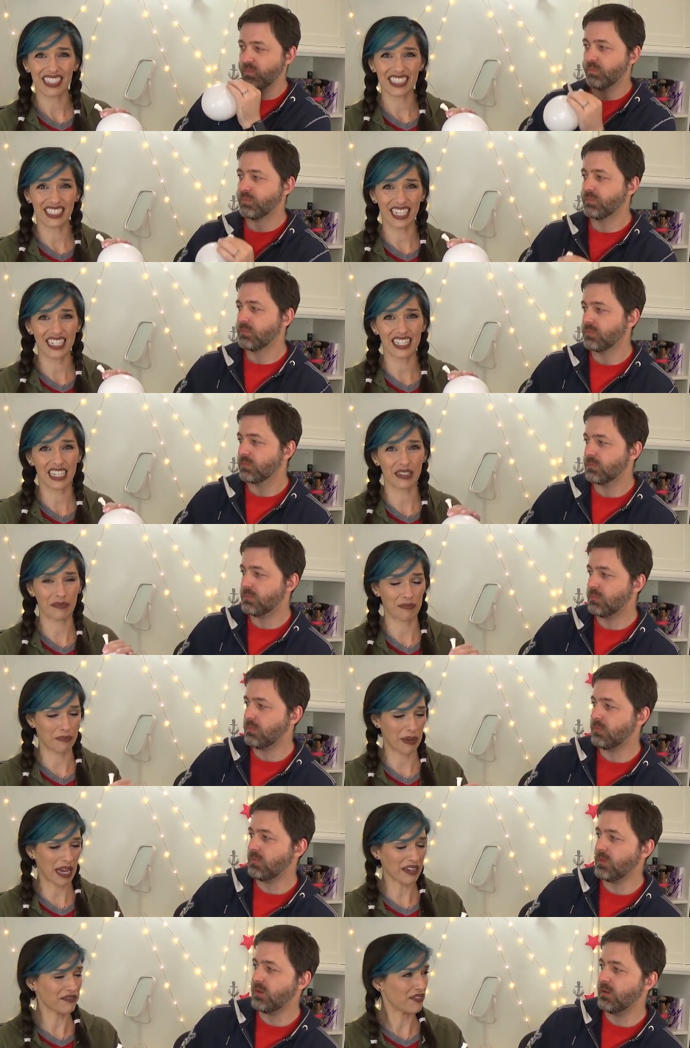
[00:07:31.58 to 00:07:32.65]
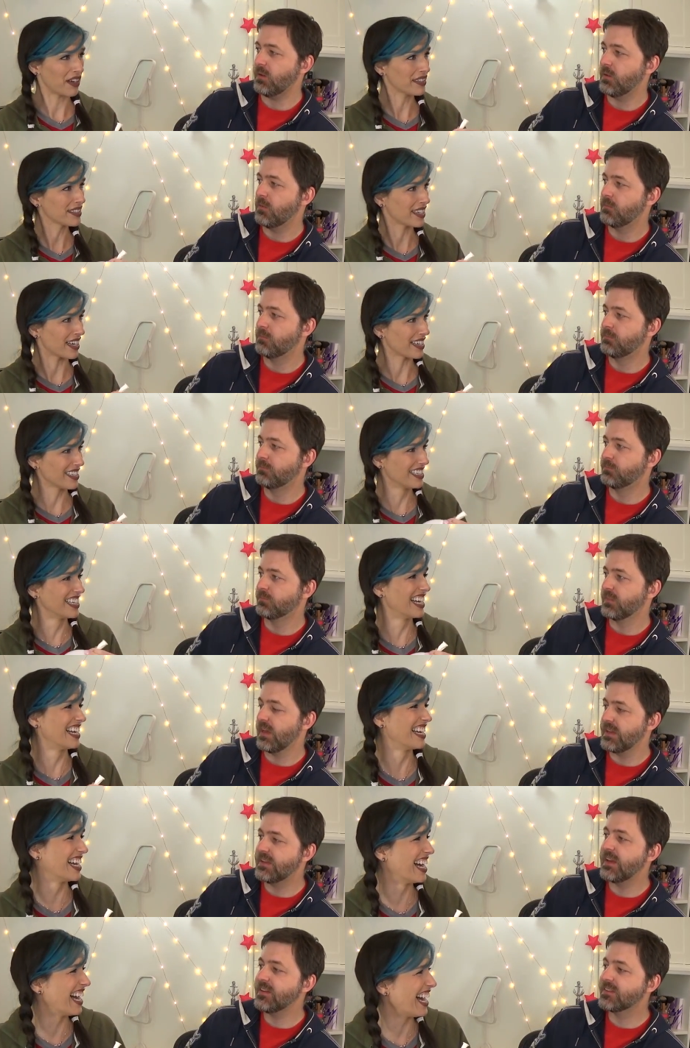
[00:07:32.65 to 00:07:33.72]
Speaker 1: It tastes like bad vodka.
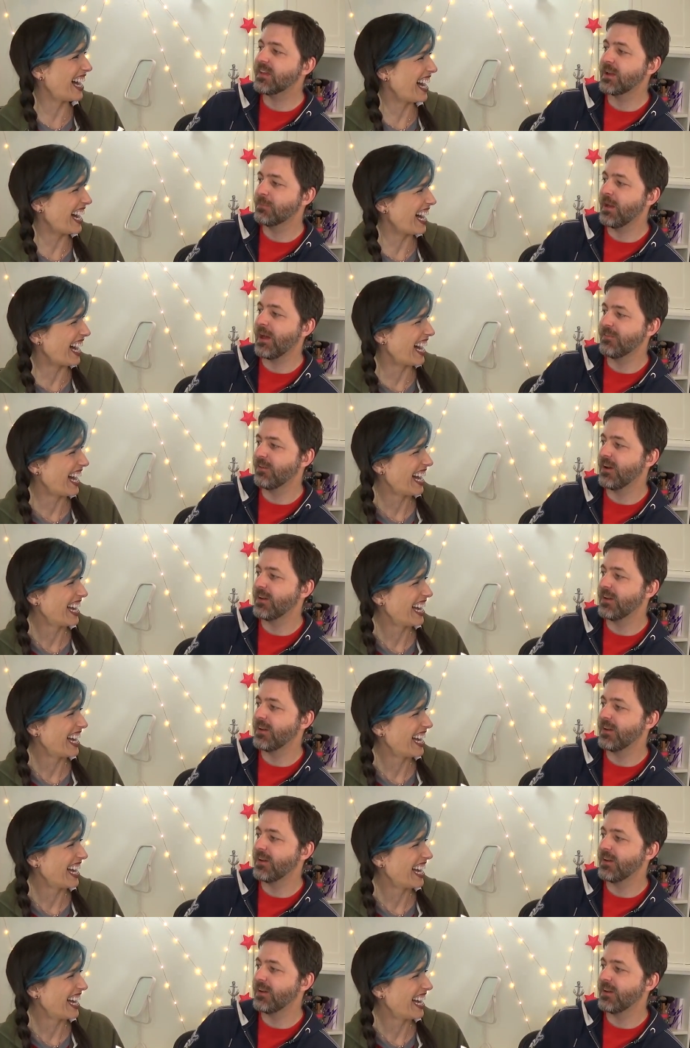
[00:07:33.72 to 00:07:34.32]
it tastes like bad